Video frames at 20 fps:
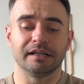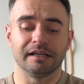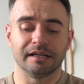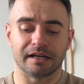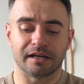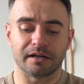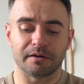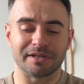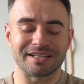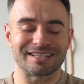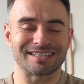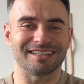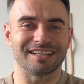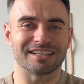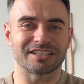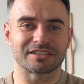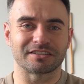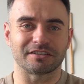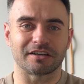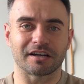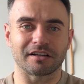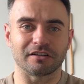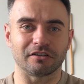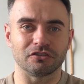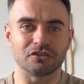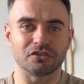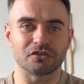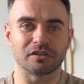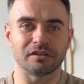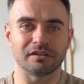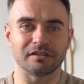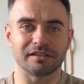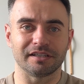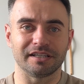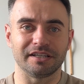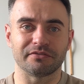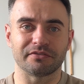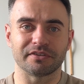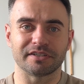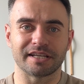It's less
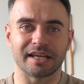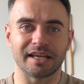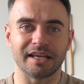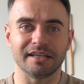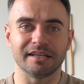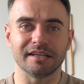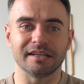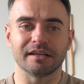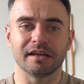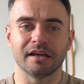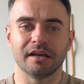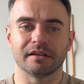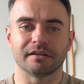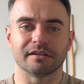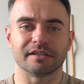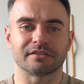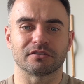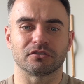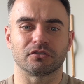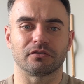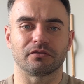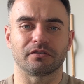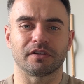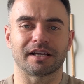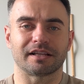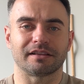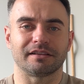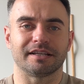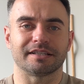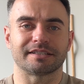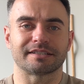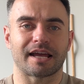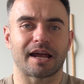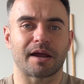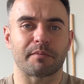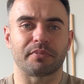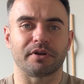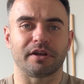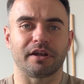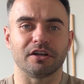psychologically fatiguing. There's sort of like less
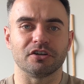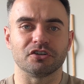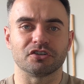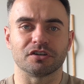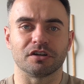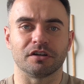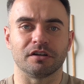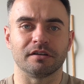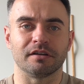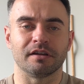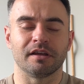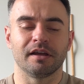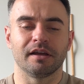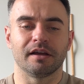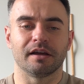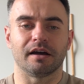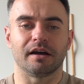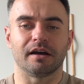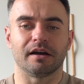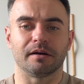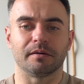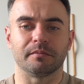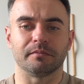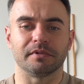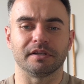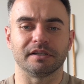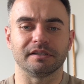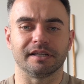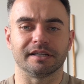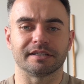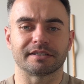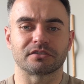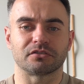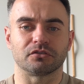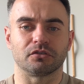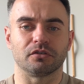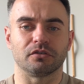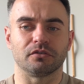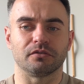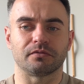apprehension, less
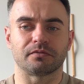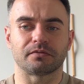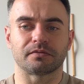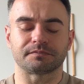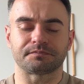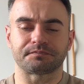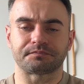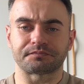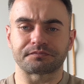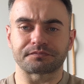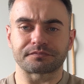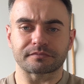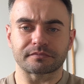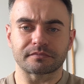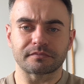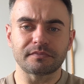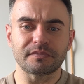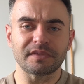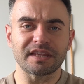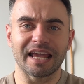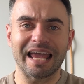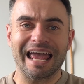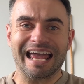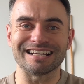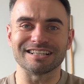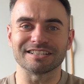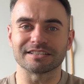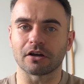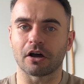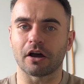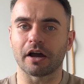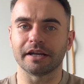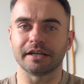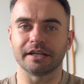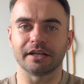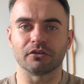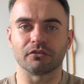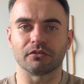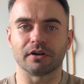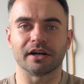sort of
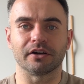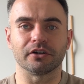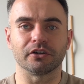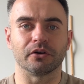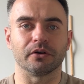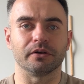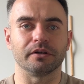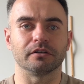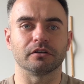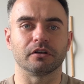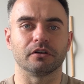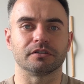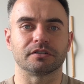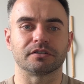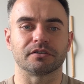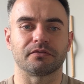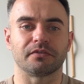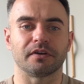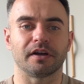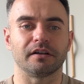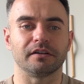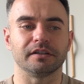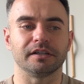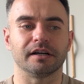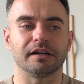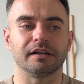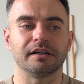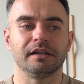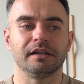anxiety around going close to failure.